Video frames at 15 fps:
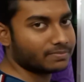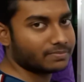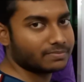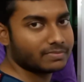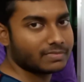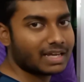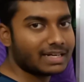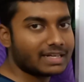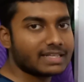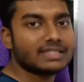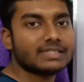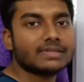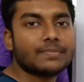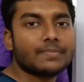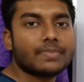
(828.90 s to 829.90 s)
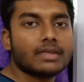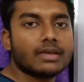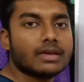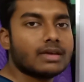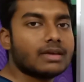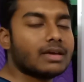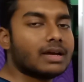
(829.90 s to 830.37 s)
that is
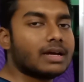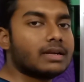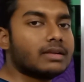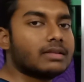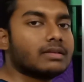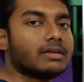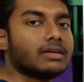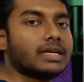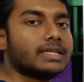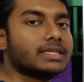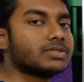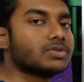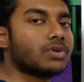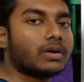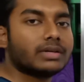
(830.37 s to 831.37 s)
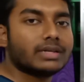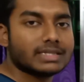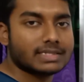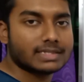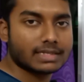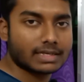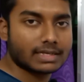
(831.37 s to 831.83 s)
here it is not
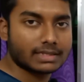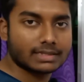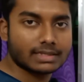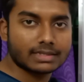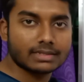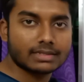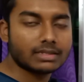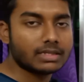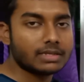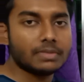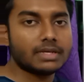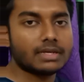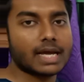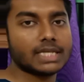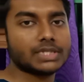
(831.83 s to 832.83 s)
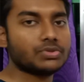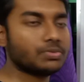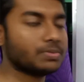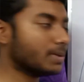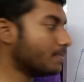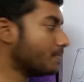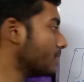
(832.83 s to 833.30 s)
necessary that the limit has to
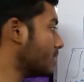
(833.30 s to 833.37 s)
be